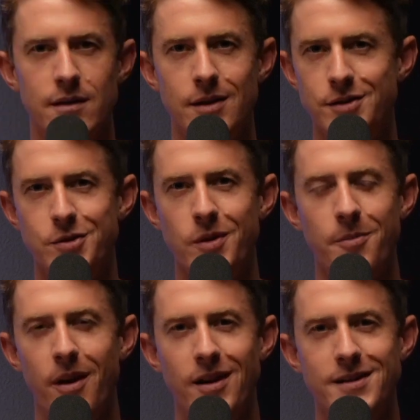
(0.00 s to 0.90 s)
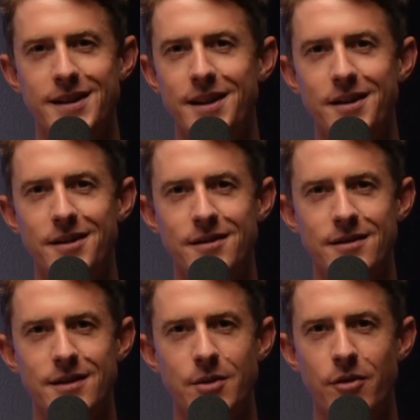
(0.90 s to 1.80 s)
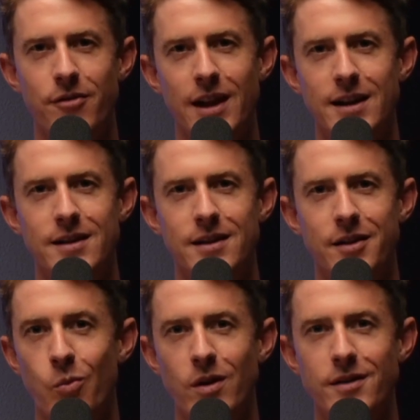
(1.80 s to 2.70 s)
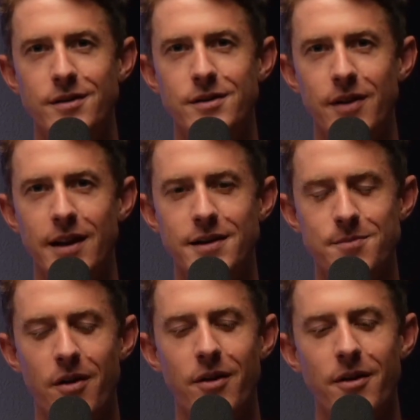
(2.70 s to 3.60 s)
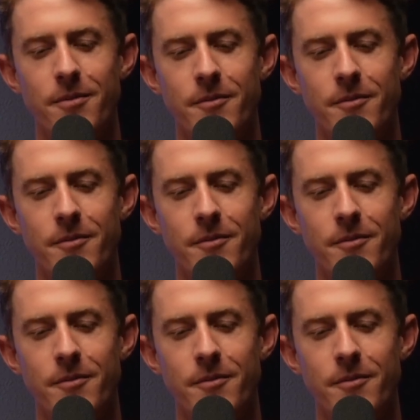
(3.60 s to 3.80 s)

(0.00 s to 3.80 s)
I just want to pause here and reflect the words of Andy's mother.